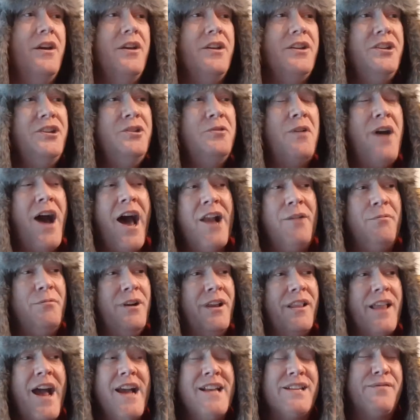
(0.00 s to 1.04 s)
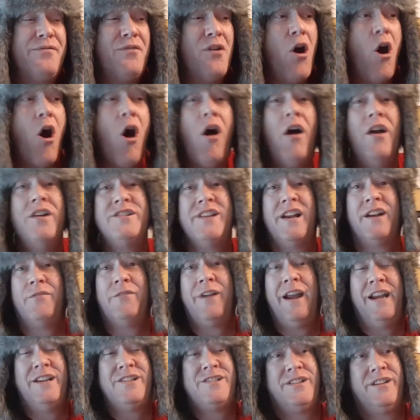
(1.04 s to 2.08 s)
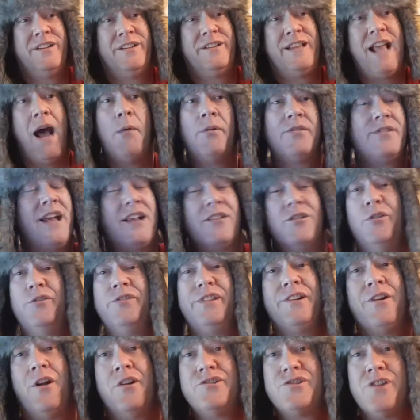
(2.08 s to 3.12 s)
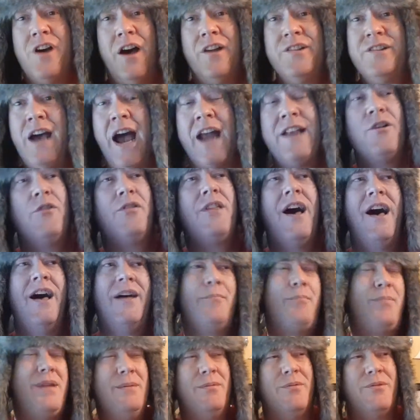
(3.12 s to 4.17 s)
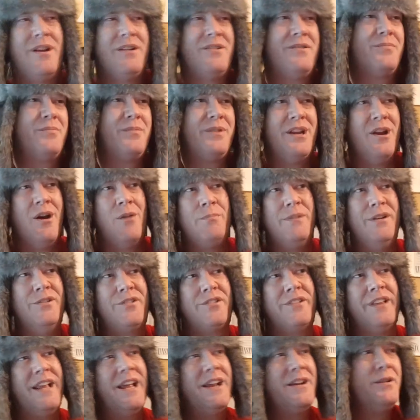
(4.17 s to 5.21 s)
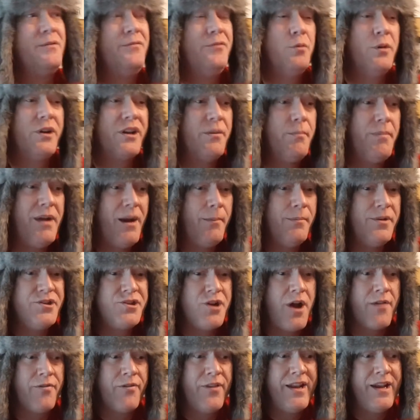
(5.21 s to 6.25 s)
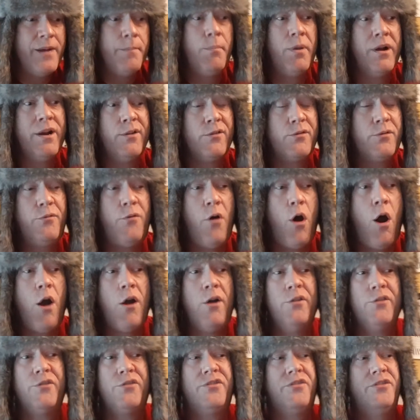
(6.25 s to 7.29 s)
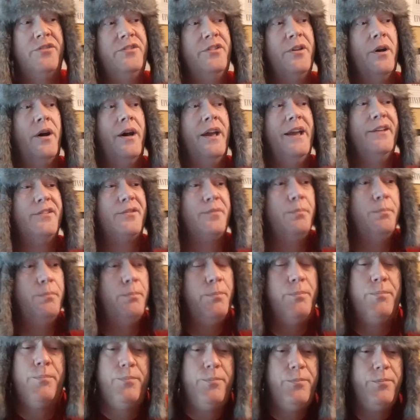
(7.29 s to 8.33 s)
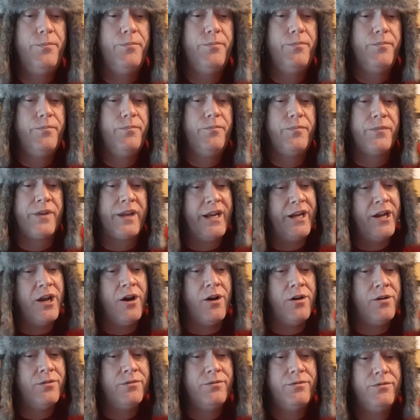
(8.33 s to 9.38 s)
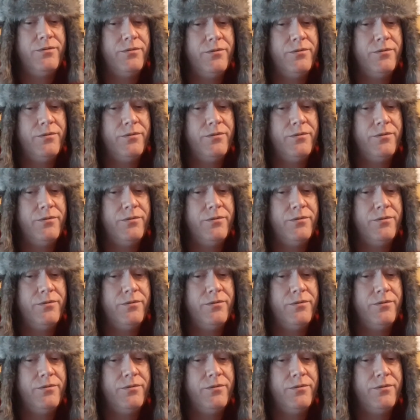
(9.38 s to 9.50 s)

you got to realize, for our generation, that was like losing our John. I know that people that, you know, musically, if you want to compare him to John Lennon, but as far as his, you know,